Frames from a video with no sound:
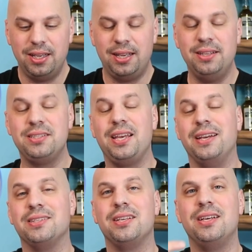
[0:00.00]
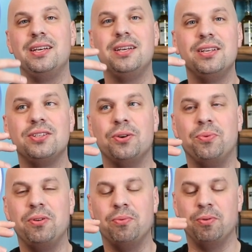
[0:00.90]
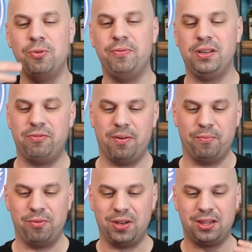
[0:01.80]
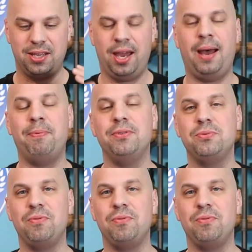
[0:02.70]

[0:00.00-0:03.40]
In this case, so we're moving from, we've got the apples,